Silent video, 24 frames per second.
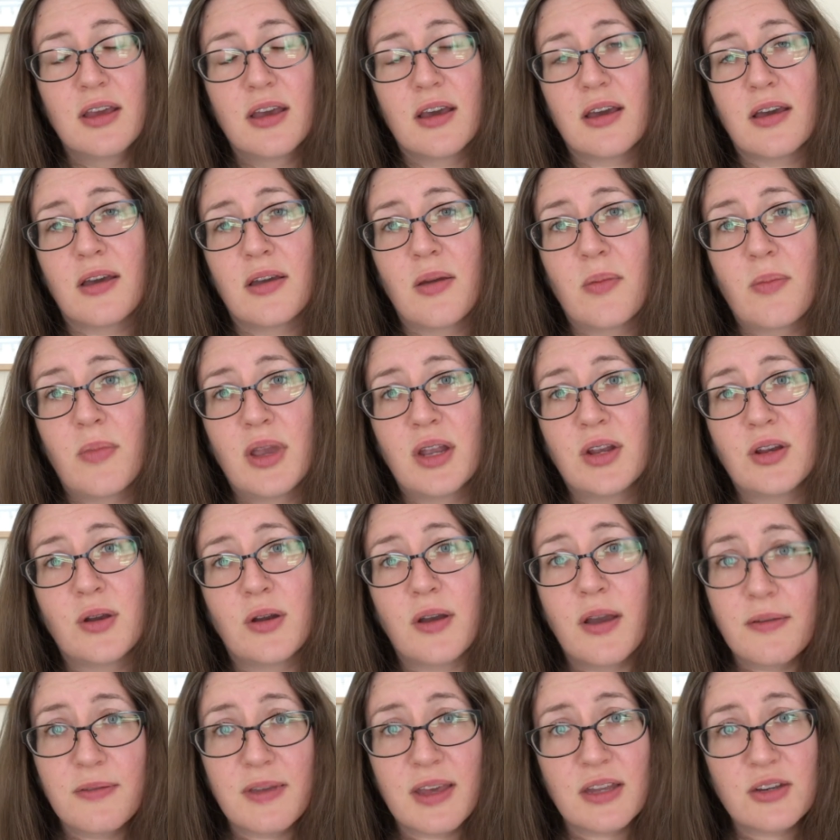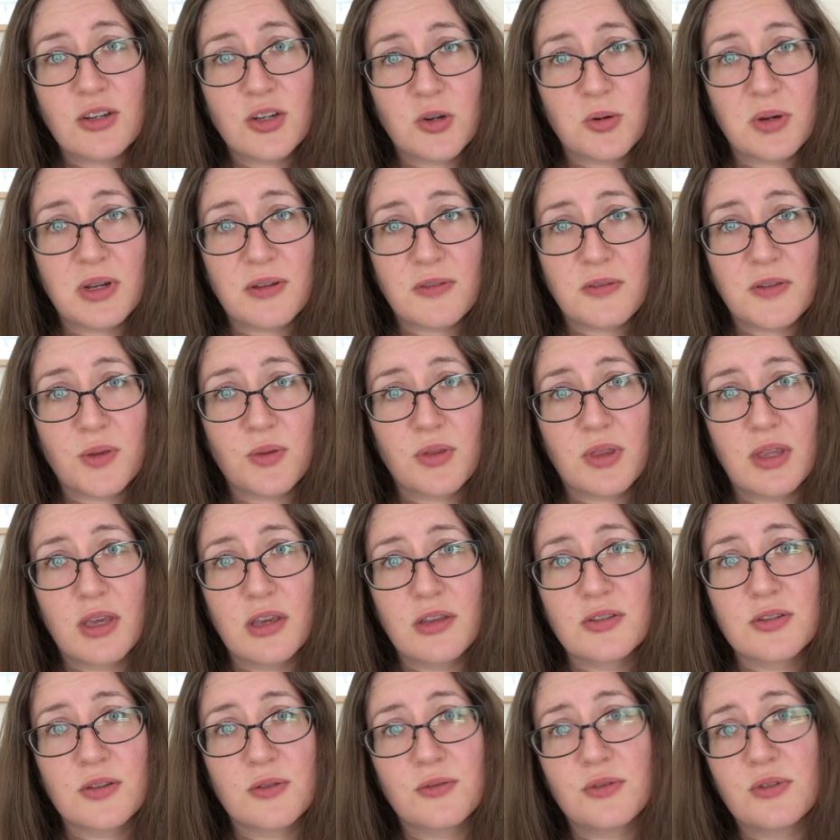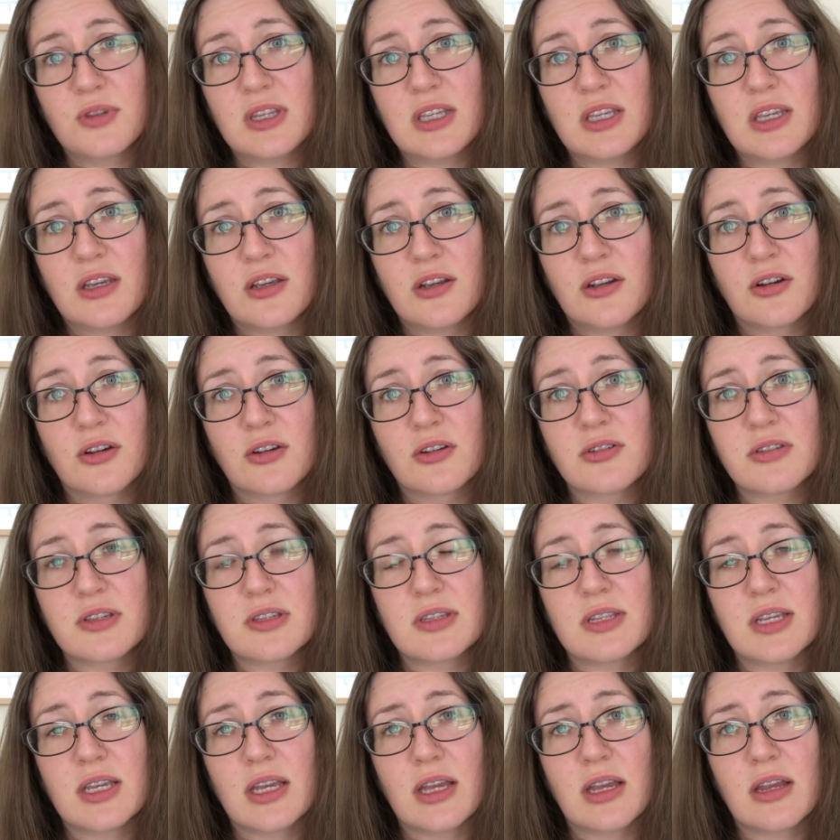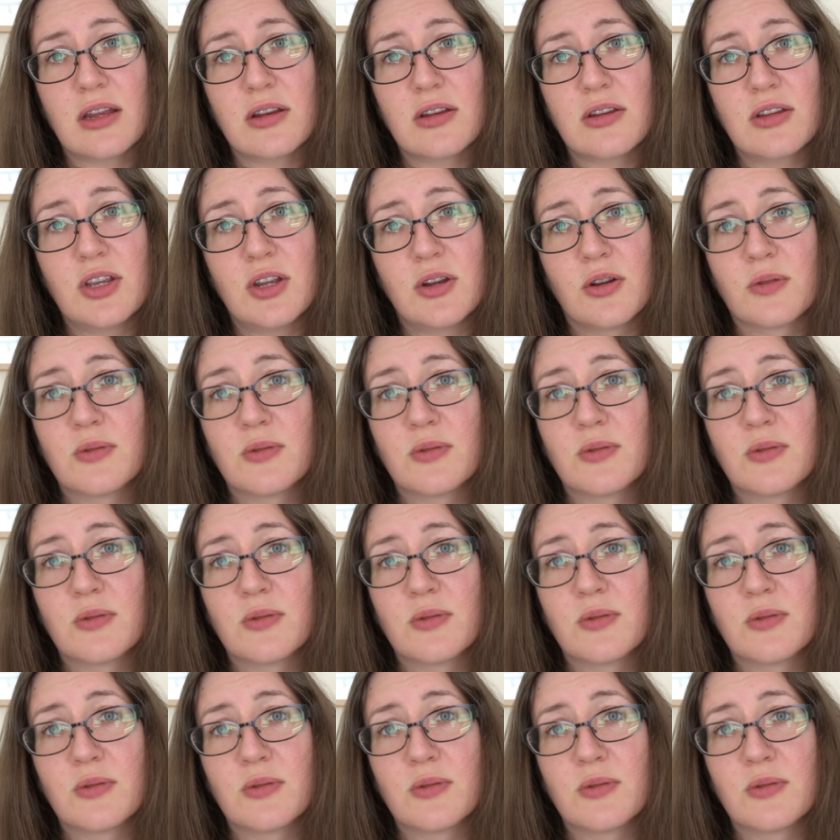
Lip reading: I know I've had to quit a few things over the years and,